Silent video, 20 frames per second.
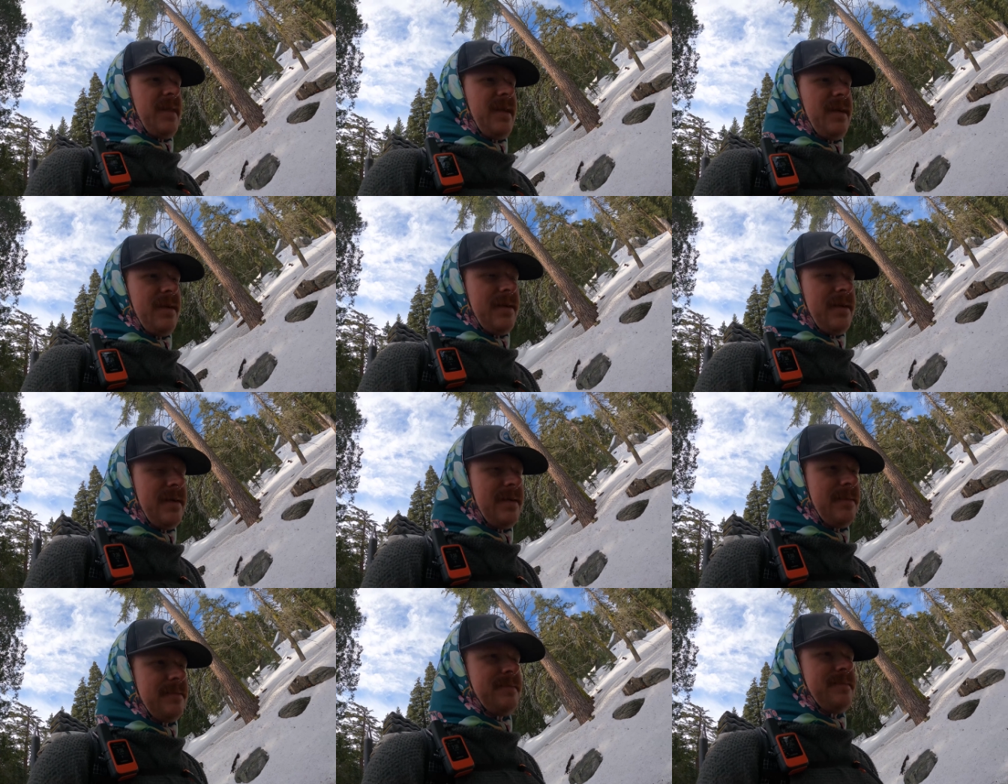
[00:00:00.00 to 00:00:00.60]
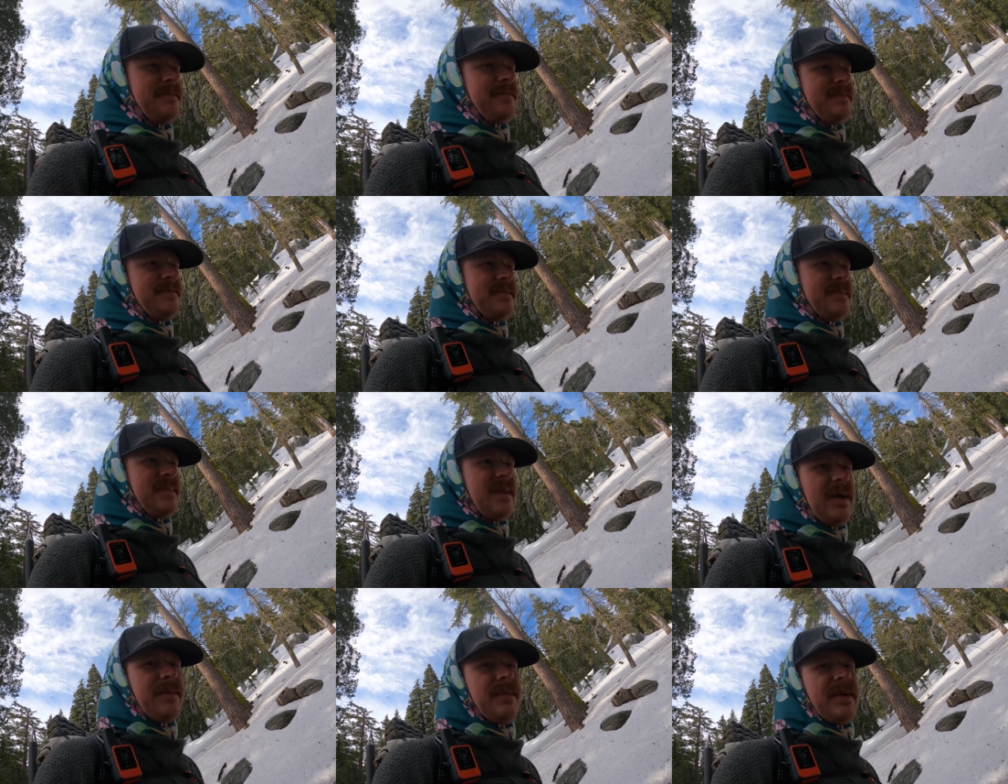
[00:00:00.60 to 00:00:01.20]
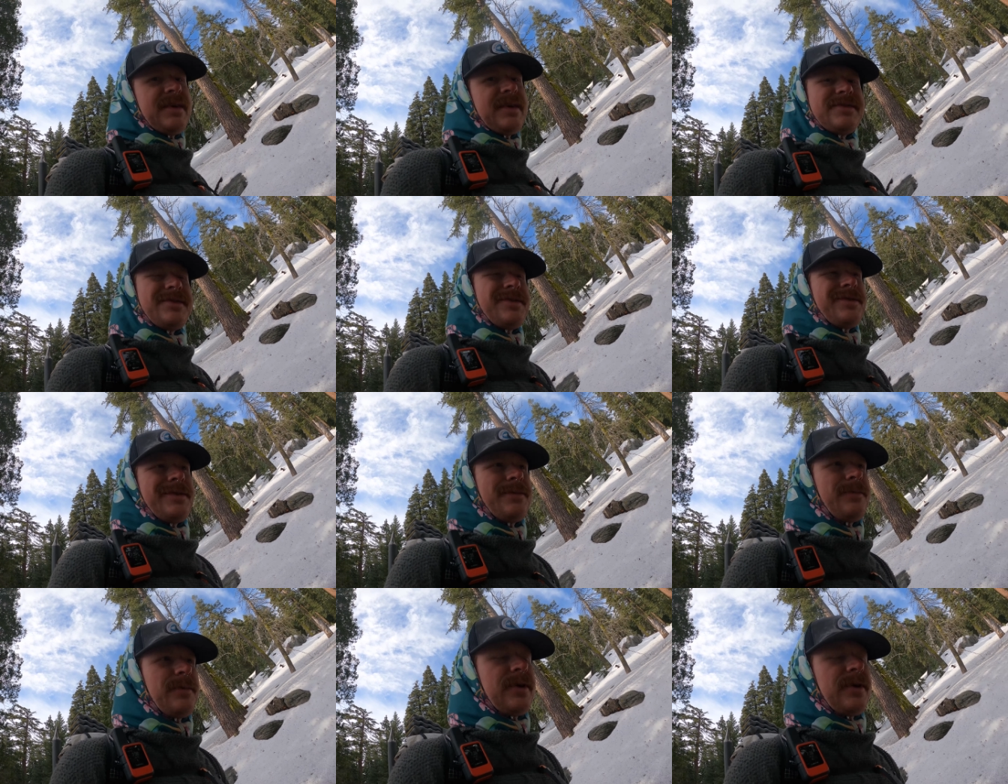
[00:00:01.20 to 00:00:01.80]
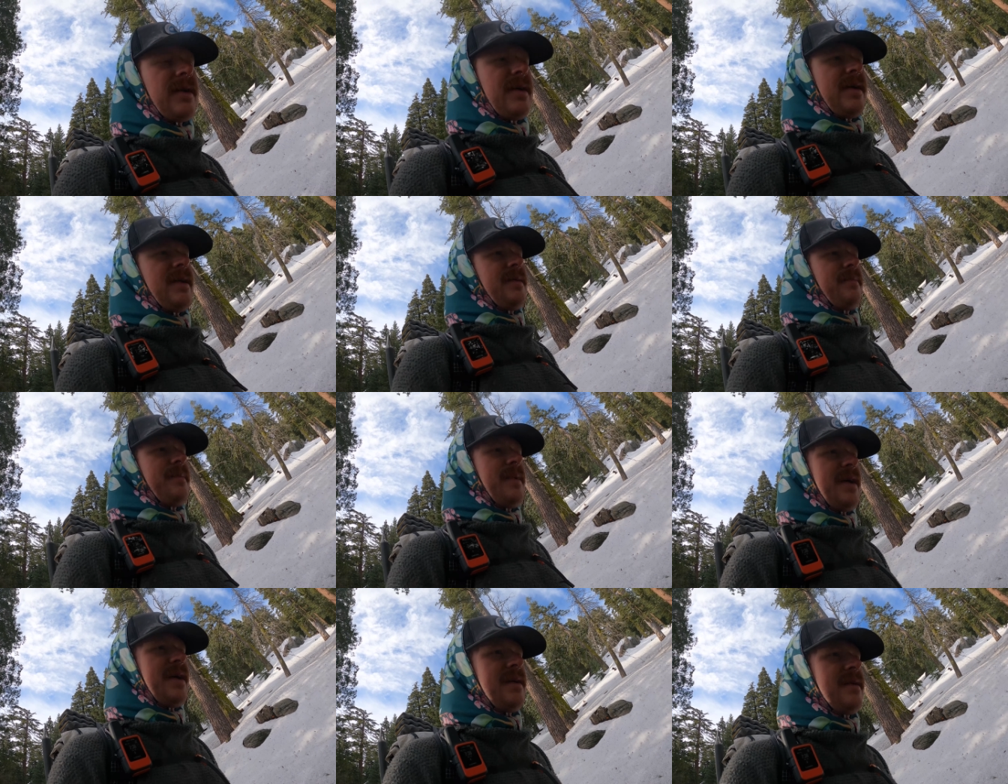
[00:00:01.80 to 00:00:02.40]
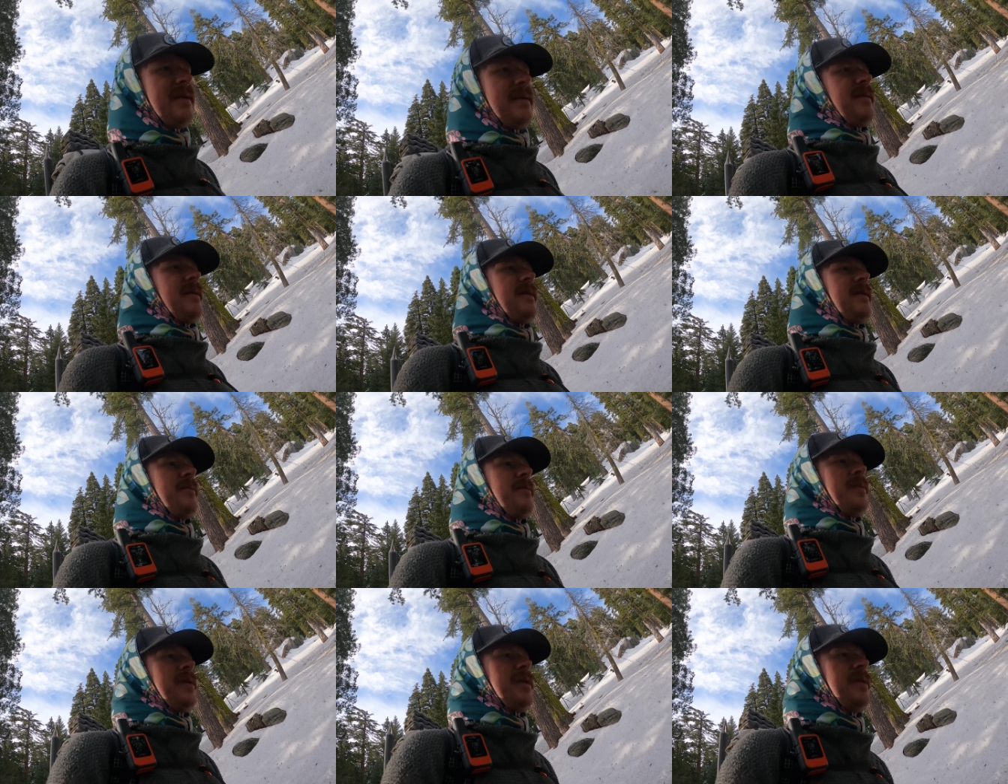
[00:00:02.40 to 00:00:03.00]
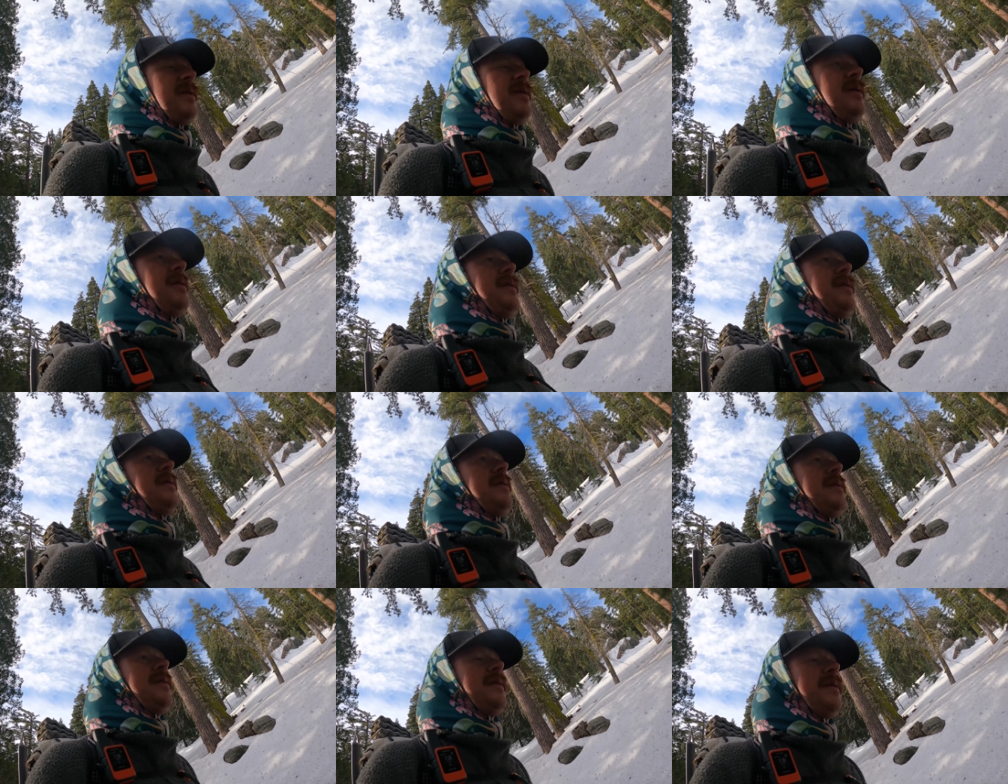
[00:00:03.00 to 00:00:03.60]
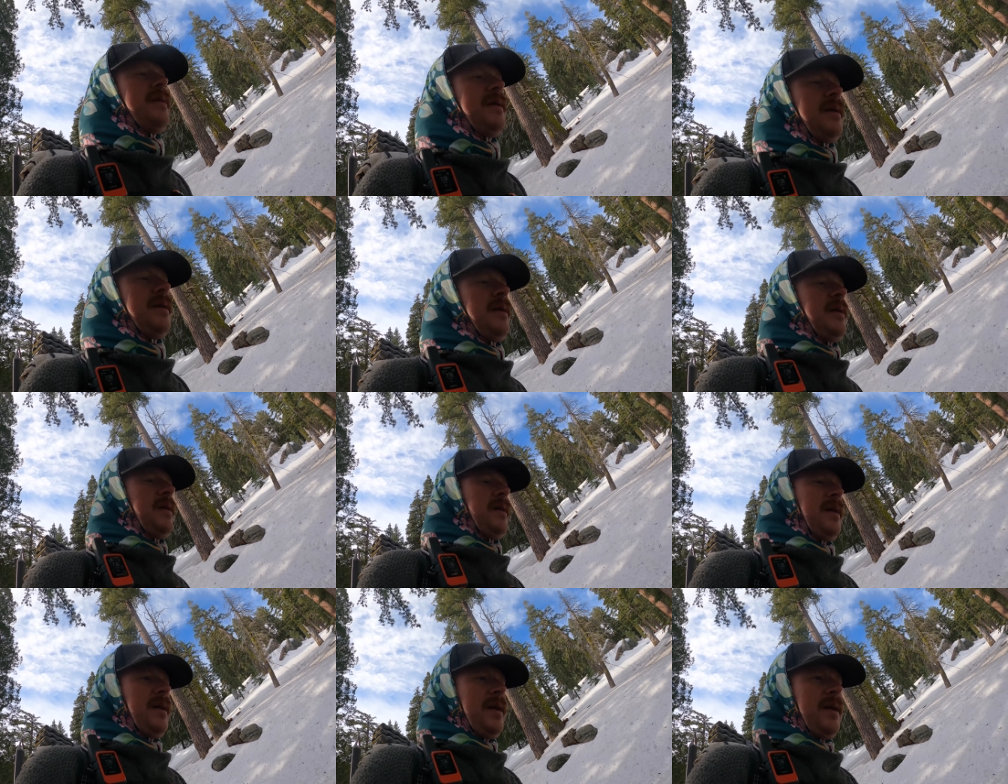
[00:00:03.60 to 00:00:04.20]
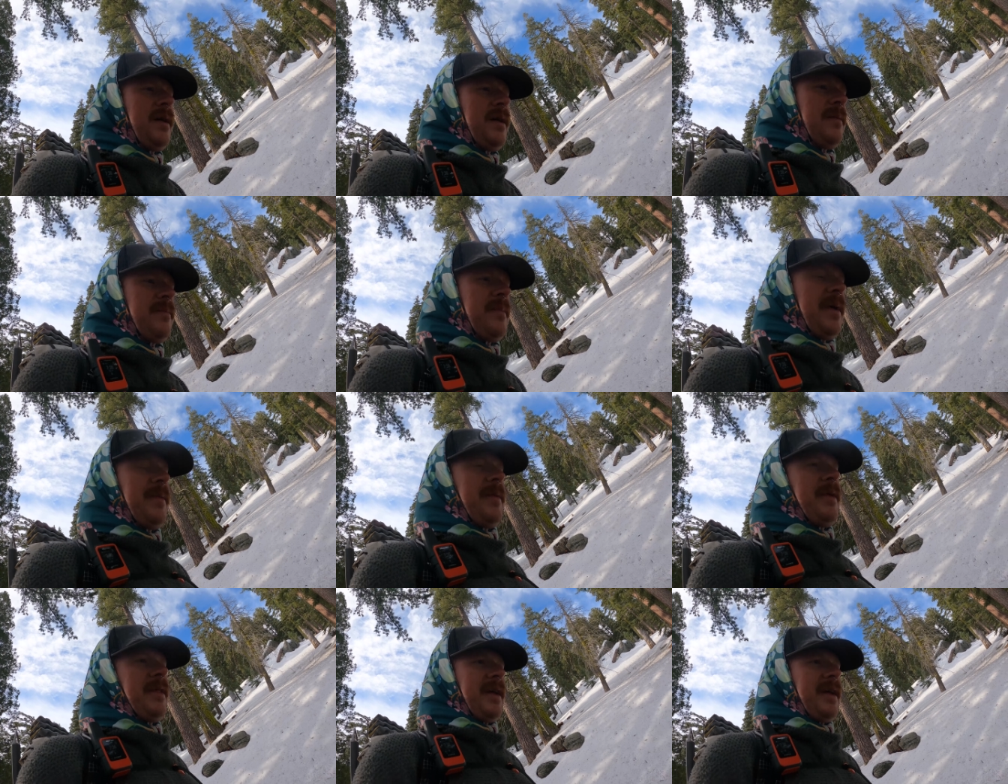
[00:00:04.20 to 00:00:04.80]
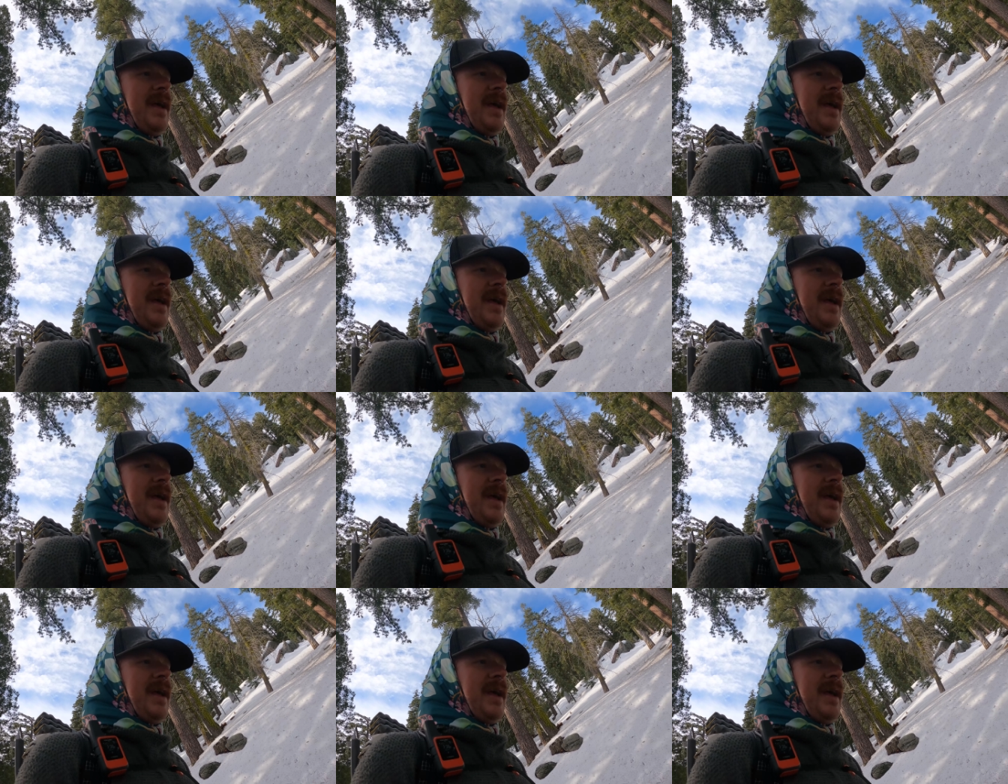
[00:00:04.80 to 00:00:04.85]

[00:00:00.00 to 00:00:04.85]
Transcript: Um, I'm not sure that we're going to end up making it there, but maybe the